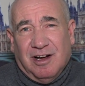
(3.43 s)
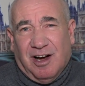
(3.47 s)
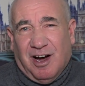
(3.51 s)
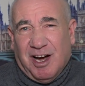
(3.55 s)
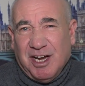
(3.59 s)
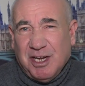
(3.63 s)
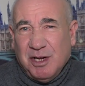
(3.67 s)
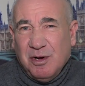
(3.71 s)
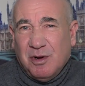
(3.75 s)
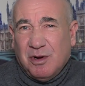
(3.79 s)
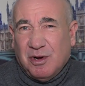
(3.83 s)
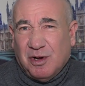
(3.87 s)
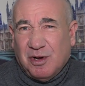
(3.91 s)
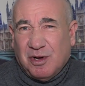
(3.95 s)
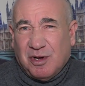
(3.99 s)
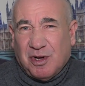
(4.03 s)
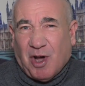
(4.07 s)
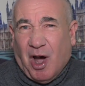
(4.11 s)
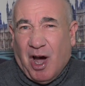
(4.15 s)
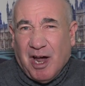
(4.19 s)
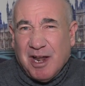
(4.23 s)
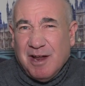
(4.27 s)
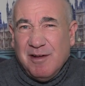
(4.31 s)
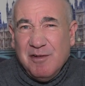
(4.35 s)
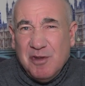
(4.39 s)
Are you
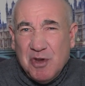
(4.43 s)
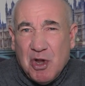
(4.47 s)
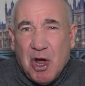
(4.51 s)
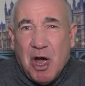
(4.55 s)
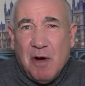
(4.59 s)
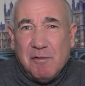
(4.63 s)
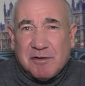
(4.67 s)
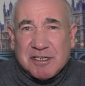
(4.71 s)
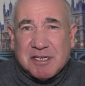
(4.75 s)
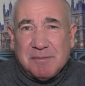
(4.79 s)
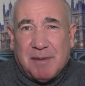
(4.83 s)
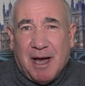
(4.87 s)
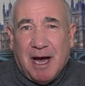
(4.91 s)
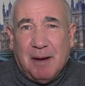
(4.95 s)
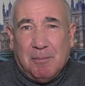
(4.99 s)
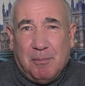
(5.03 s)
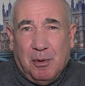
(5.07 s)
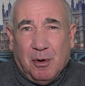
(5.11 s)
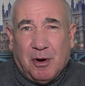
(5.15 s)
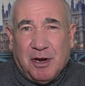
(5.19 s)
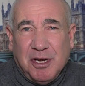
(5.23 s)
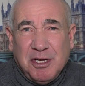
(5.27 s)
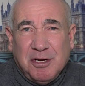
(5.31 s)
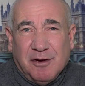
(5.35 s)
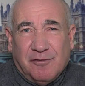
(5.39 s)
kind of nervous about
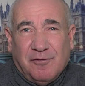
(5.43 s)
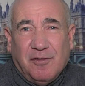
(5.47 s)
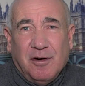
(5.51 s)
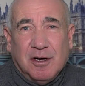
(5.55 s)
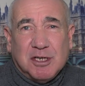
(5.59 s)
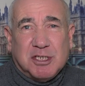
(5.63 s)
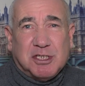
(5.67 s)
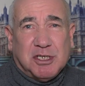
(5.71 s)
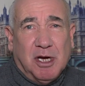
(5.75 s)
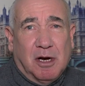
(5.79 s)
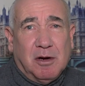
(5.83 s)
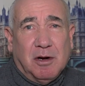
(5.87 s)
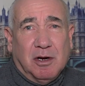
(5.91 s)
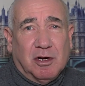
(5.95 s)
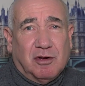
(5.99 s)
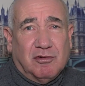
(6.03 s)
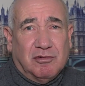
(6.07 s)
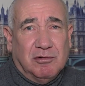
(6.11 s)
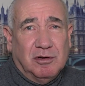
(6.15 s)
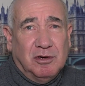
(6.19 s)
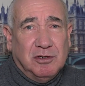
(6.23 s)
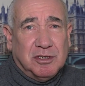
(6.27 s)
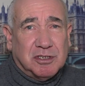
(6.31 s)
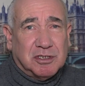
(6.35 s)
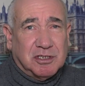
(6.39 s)
booking your first solo
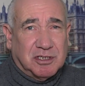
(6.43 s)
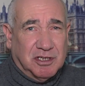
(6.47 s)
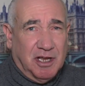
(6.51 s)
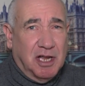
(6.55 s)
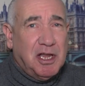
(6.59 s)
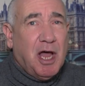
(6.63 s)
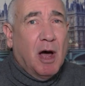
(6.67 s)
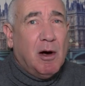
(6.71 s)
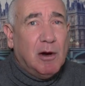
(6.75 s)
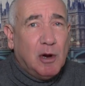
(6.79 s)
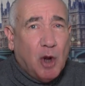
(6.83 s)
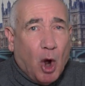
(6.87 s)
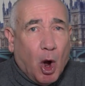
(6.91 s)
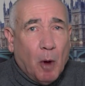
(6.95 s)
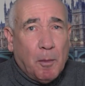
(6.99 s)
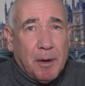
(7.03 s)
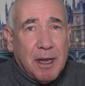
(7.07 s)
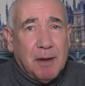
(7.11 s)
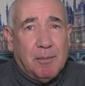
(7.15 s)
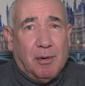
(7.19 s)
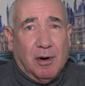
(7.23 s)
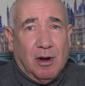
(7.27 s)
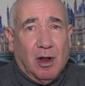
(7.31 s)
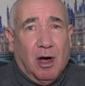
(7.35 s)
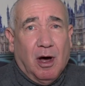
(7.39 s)
cruise? Because I know a lot of
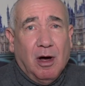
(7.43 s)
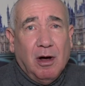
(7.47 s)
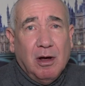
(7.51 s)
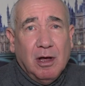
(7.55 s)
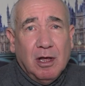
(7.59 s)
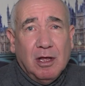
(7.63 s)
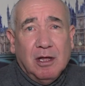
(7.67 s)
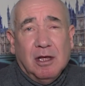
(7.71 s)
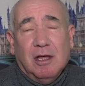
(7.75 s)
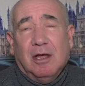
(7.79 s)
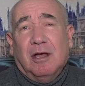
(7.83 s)
people are.